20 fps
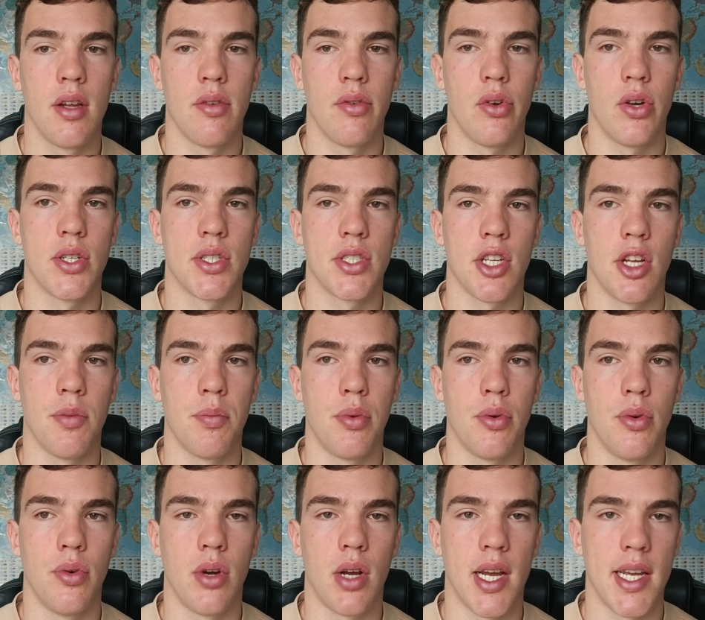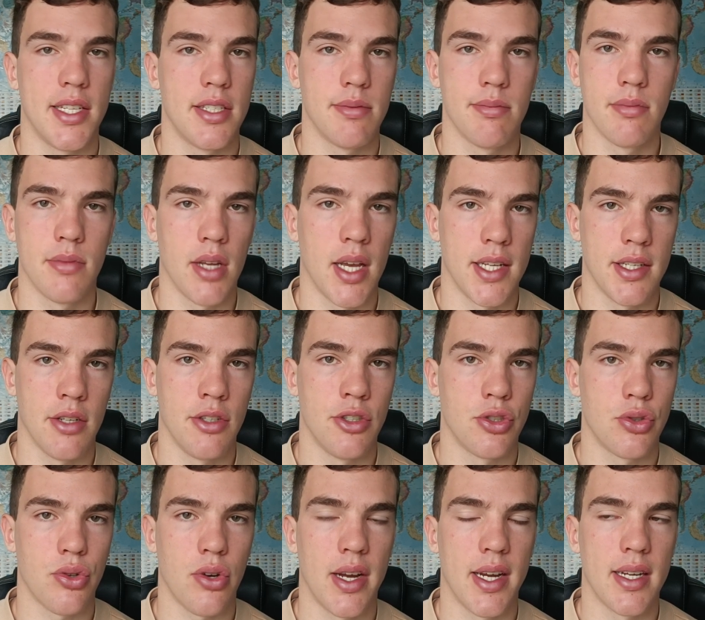For example, I
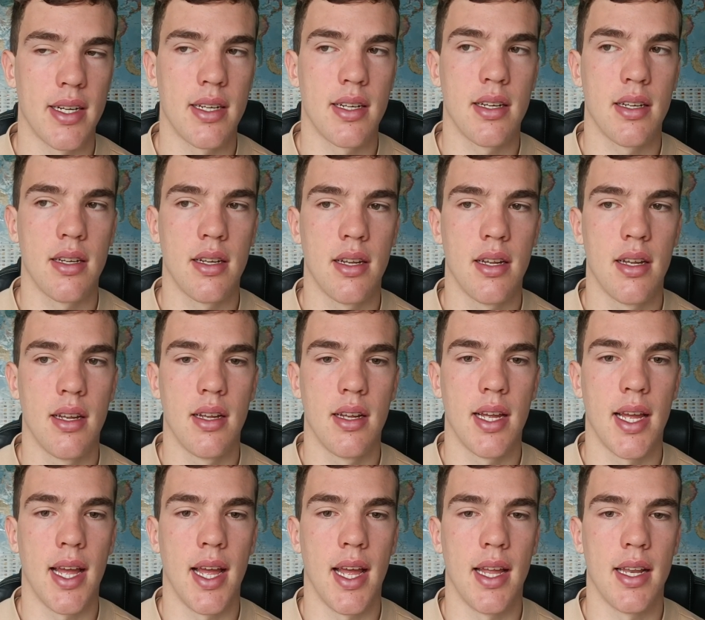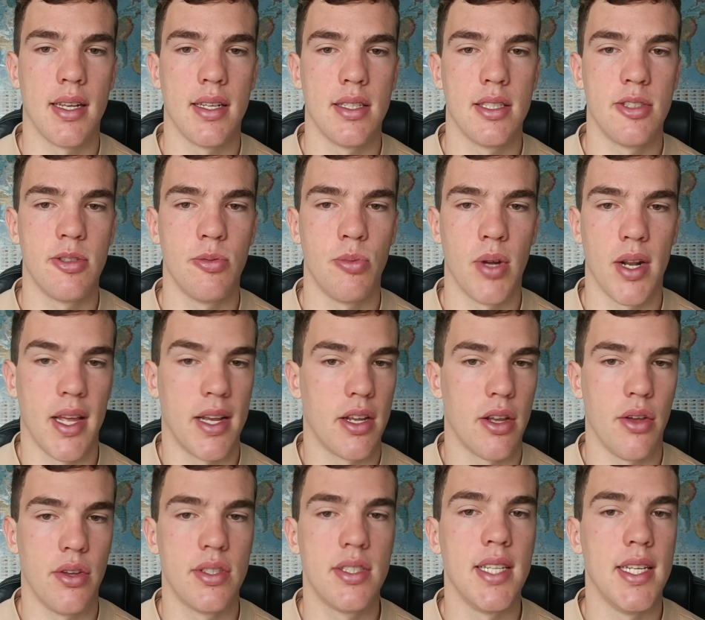don't drink, and when I
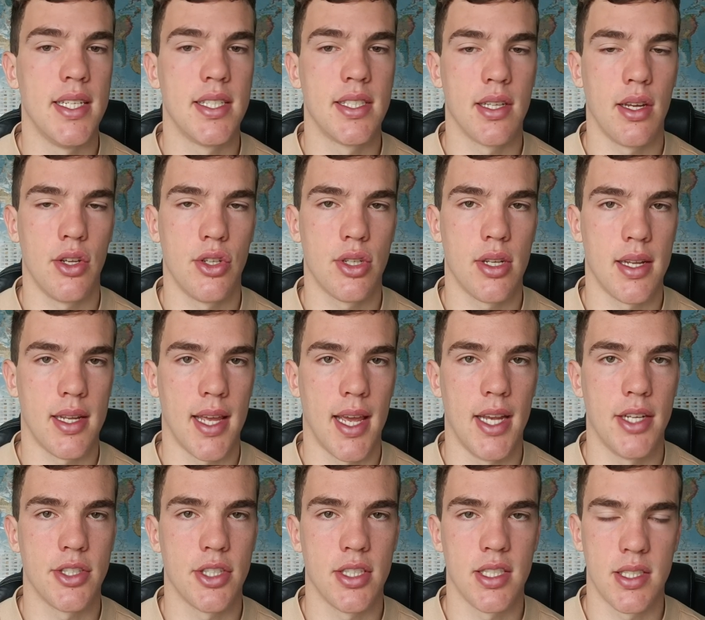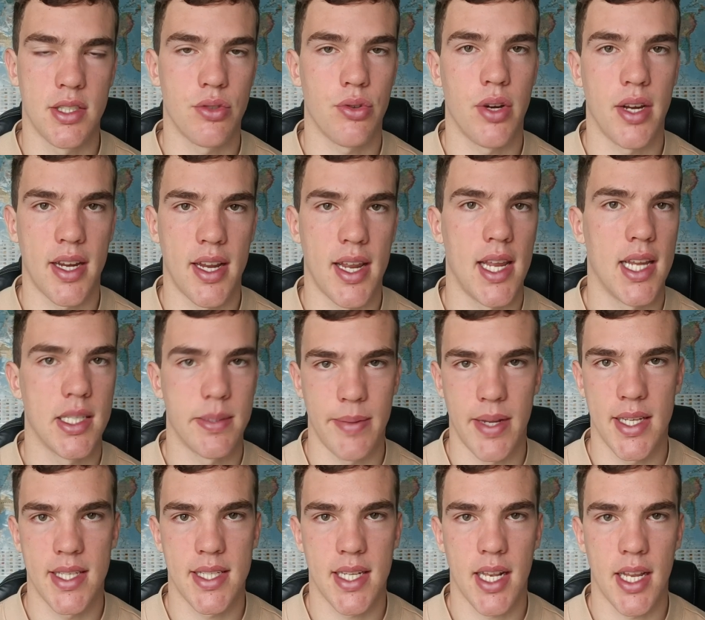go to these social occasions, drinking is
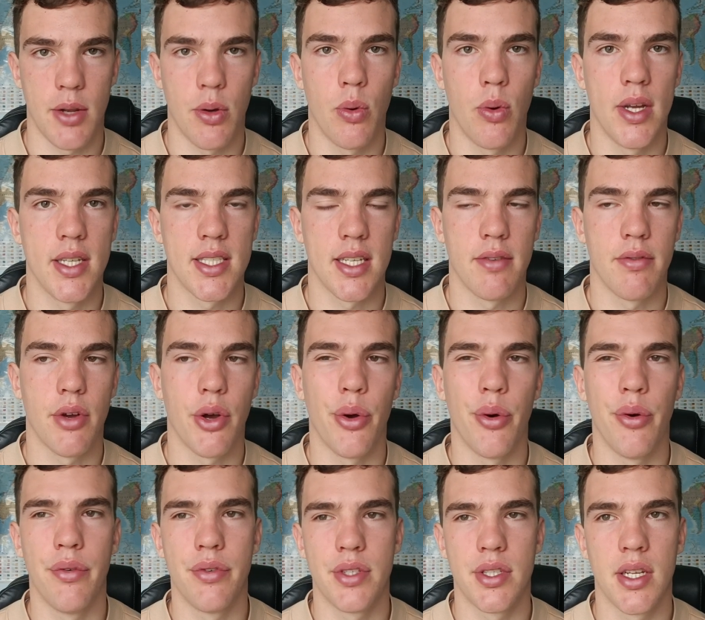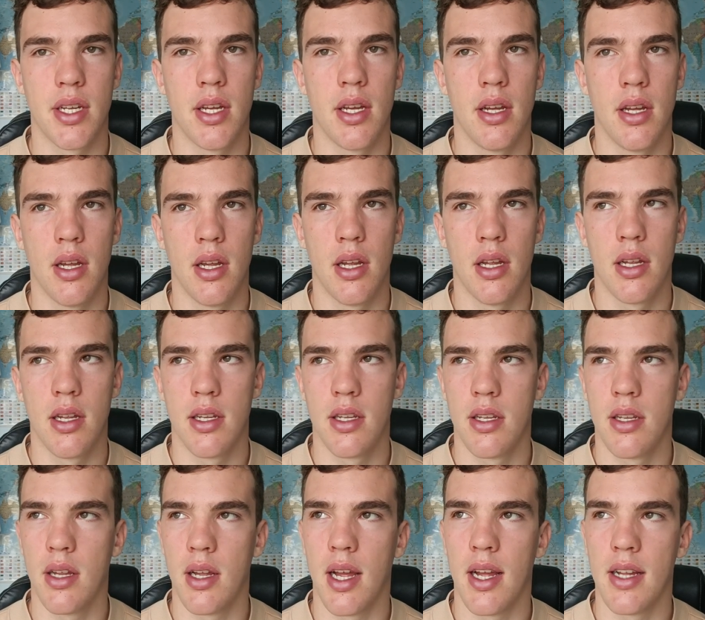basically always involved.
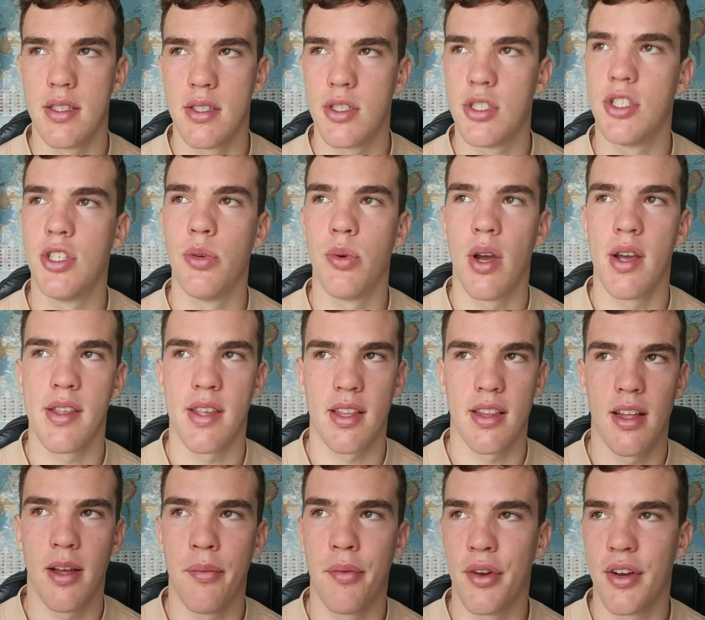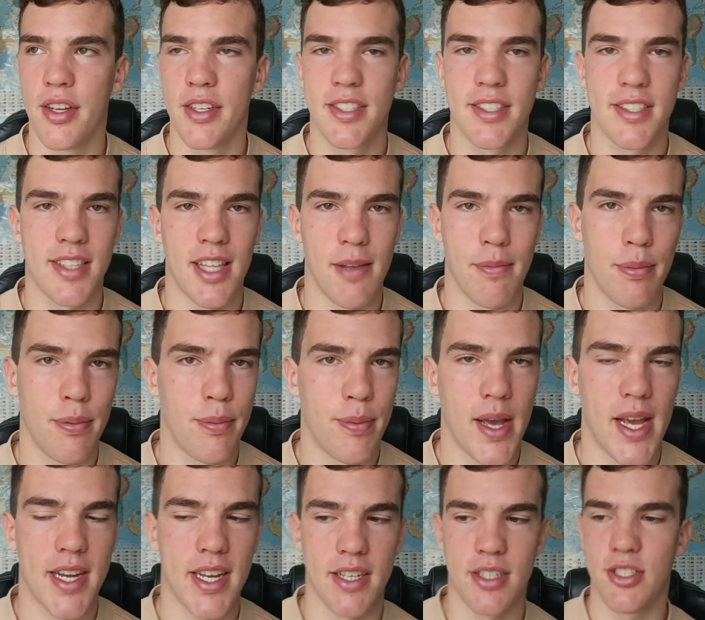Do I think that I'm going to slip
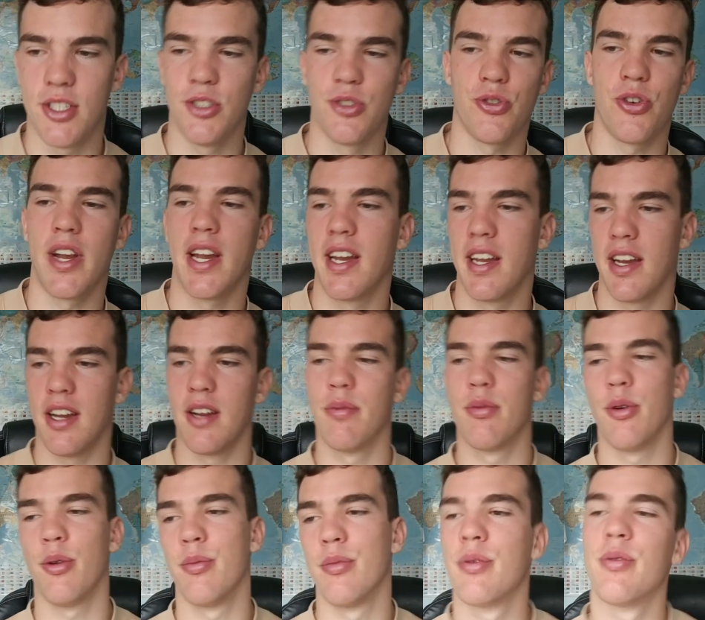back into drinking?